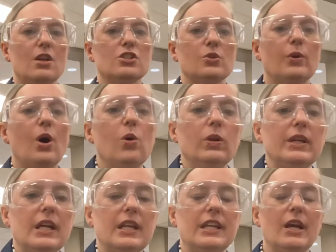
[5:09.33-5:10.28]
So we're only
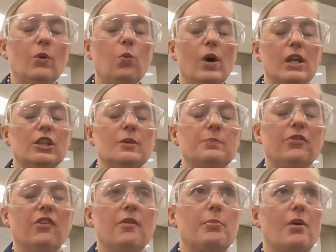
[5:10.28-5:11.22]
going to get 1 loop
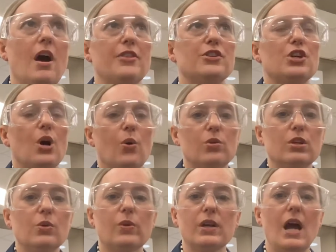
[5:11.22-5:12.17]
full of broth
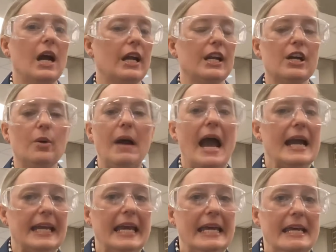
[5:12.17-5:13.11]
total. We're not going to go back
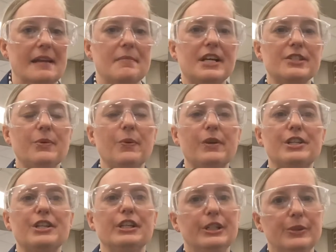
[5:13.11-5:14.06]
in because we want to
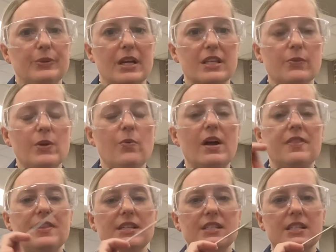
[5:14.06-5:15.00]
dilute it. We want
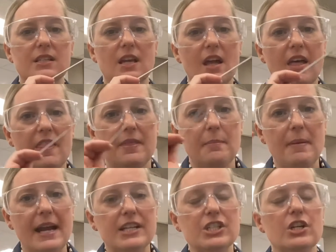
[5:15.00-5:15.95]
the
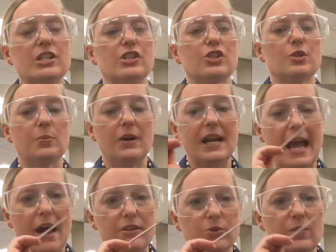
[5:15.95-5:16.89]
bacteria to spread
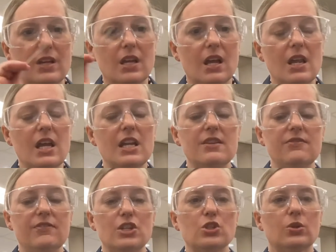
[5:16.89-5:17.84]
out so we can get
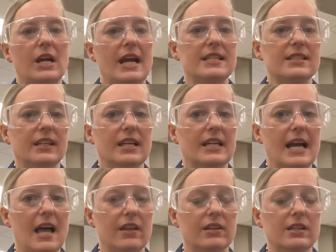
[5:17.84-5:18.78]
individual or isolated
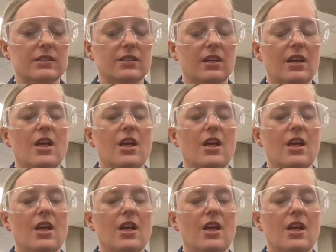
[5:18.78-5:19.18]
colonies.